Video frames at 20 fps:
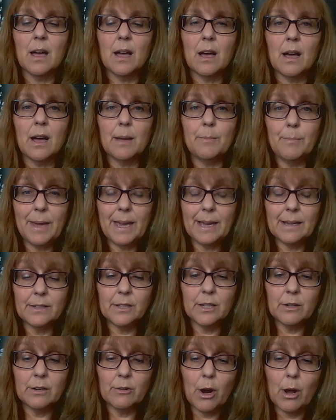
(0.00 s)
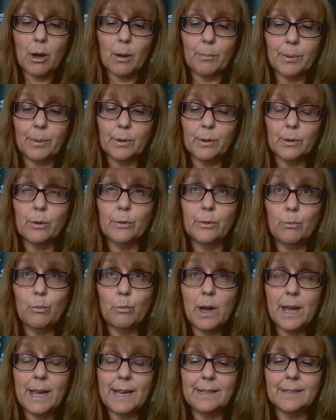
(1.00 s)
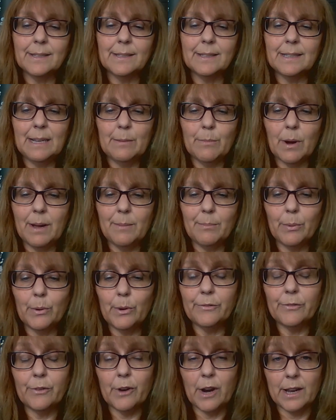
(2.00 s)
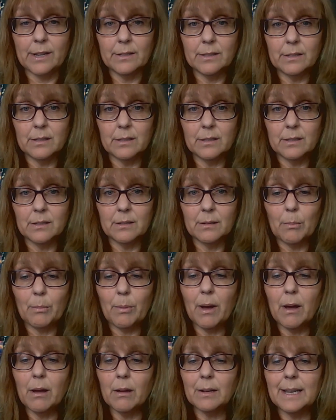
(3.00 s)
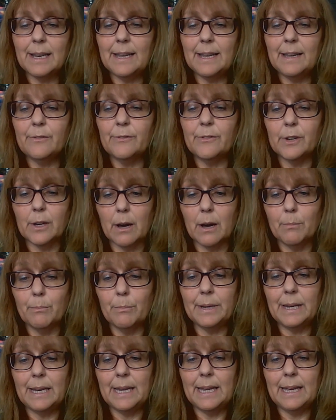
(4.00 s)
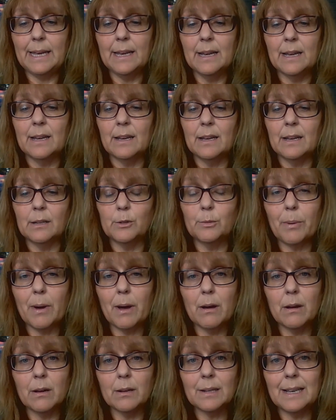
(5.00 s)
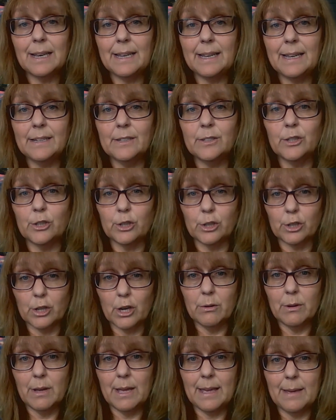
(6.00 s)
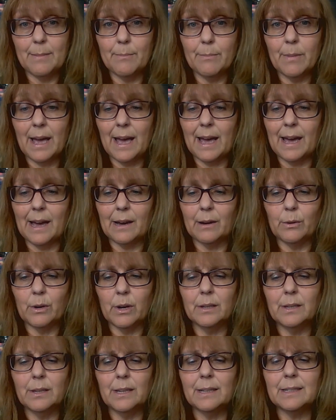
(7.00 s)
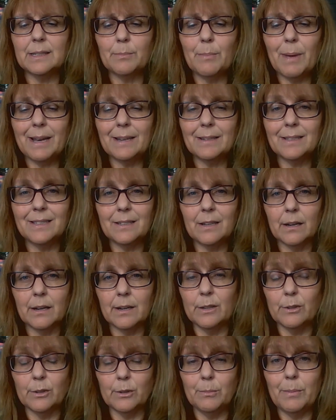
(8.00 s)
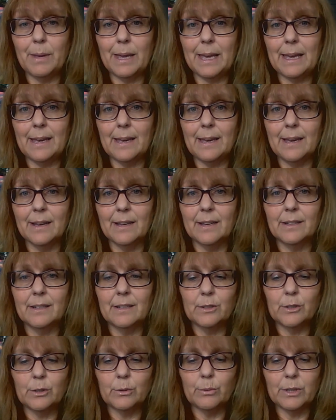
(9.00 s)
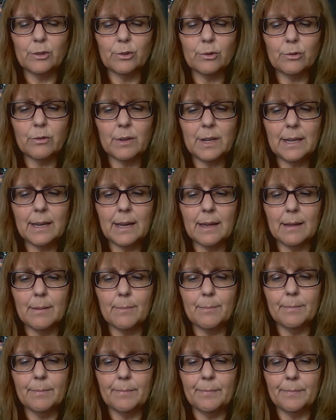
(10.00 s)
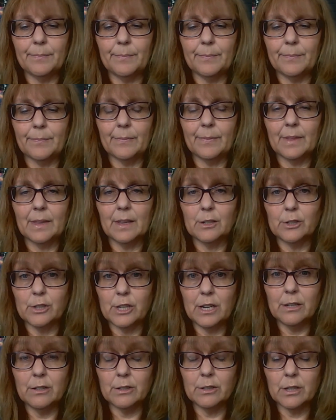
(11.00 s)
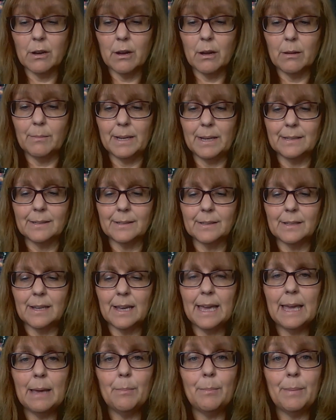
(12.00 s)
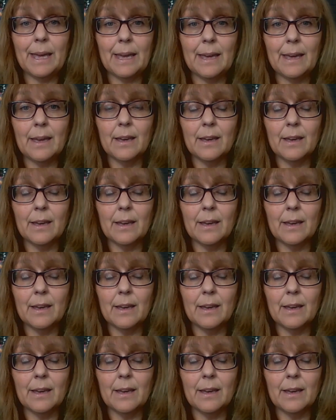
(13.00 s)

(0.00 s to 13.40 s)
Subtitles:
I picked her up on the way to see my boyfriend, partly for company and partly to show him how unexpected I could be, to intrigue him. She looked harmless, a hippie,